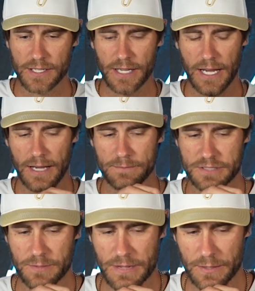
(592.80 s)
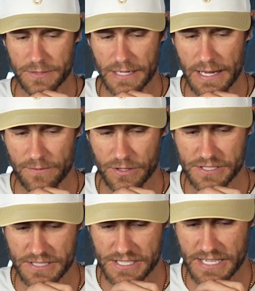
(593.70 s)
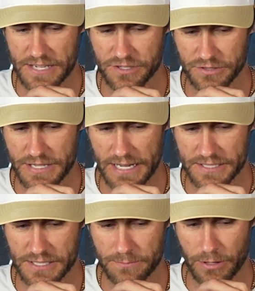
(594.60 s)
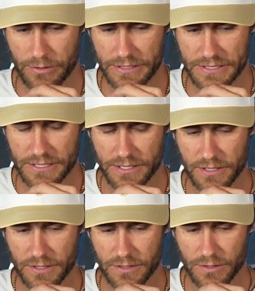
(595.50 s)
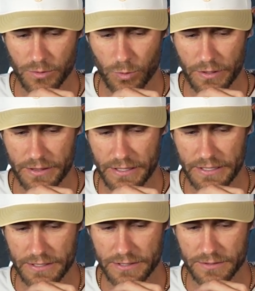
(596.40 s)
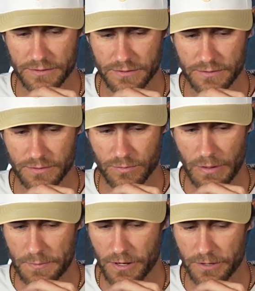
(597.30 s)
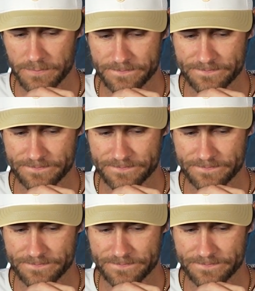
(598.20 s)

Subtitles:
To be able to leverage the scheduled text component within Repcard.